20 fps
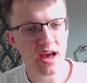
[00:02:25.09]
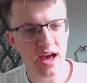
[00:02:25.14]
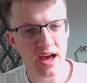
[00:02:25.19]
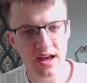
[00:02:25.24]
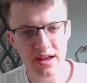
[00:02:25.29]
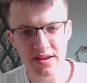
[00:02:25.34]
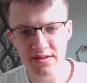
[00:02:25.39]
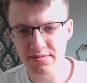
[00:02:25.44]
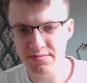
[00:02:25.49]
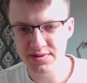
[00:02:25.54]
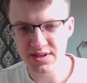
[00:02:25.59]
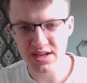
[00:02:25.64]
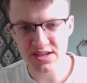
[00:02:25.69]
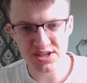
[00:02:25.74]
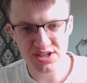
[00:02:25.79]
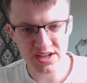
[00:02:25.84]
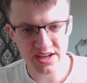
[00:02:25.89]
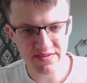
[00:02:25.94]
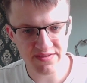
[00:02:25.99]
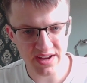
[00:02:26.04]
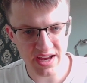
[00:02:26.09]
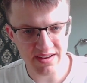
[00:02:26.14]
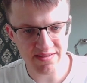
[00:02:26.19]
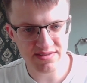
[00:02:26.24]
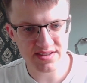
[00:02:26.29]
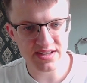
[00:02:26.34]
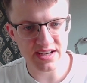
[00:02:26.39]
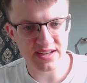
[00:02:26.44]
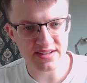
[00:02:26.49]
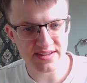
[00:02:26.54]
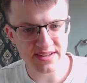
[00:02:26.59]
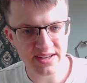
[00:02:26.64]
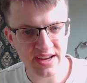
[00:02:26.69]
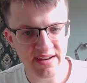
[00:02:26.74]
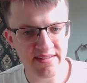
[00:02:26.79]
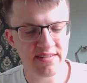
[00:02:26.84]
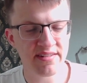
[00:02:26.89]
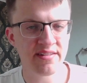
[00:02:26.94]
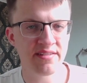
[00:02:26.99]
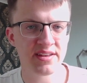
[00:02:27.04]
and potentially even f6 and
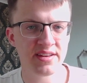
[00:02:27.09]
get rid of